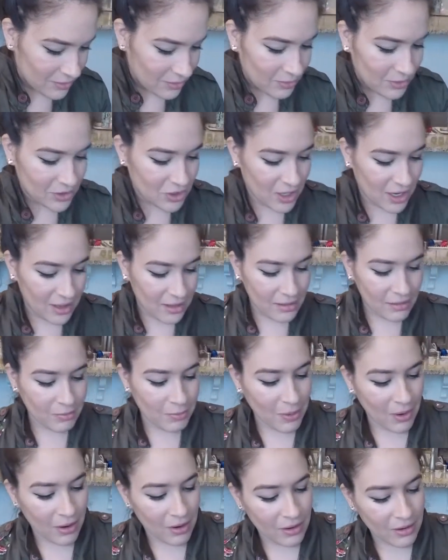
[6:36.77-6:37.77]
We're trying this
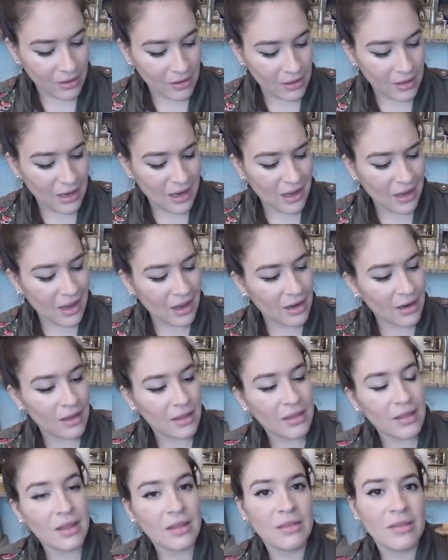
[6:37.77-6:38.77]
bar.
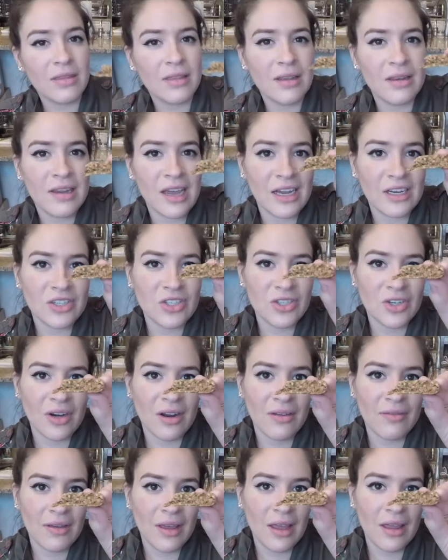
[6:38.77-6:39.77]
That's the texture
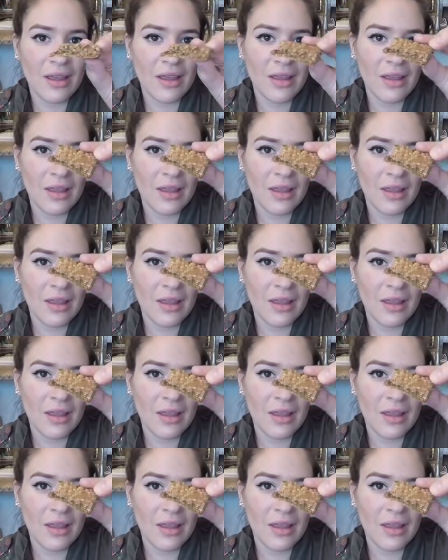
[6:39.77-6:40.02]
of it.